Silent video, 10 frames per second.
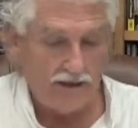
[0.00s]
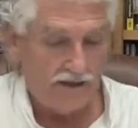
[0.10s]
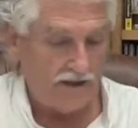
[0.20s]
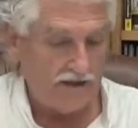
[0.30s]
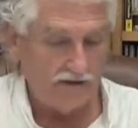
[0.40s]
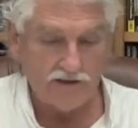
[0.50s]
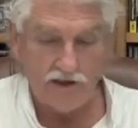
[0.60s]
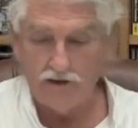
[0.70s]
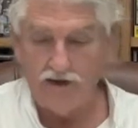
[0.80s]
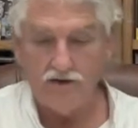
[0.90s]

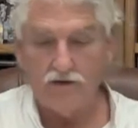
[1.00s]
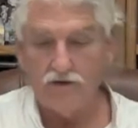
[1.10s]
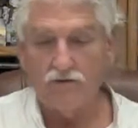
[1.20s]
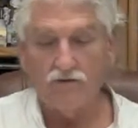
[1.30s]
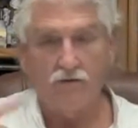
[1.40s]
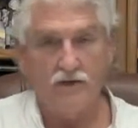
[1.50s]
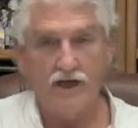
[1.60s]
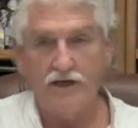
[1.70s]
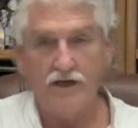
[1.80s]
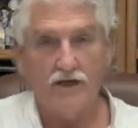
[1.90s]
So either
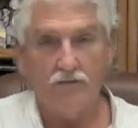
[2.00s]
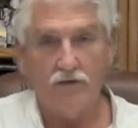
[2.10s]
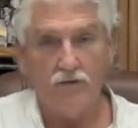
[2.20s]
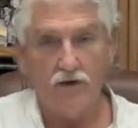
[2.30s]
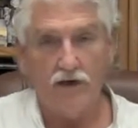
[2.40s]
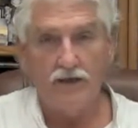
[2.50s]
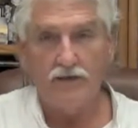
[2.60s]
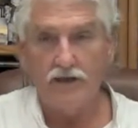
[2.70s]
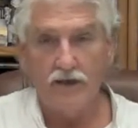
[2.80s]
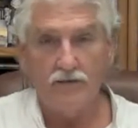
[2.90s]
kidney number
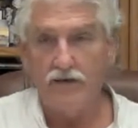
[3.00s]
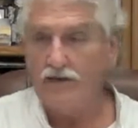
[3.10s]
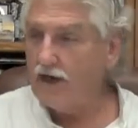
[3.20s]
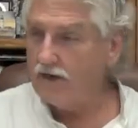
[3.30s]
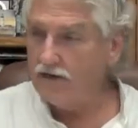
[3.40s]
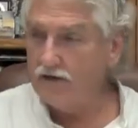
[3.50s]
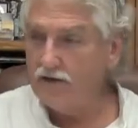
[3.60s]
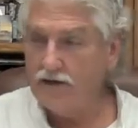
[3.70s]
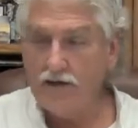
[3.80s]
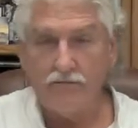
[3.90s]
1 liquid and
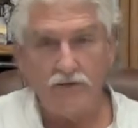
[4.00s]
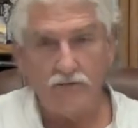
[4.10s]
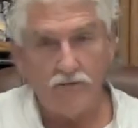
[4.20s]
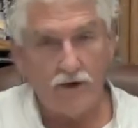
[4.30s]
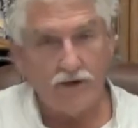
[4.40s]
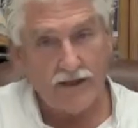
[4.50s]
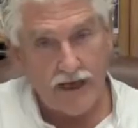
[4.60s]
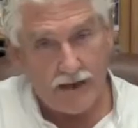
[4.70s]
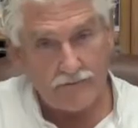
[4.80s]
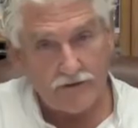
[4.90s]
kidney number 1
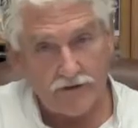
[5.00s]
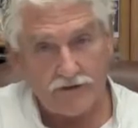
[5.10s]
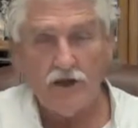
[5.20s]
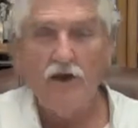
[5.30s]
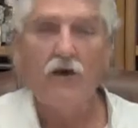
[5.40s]
capsules,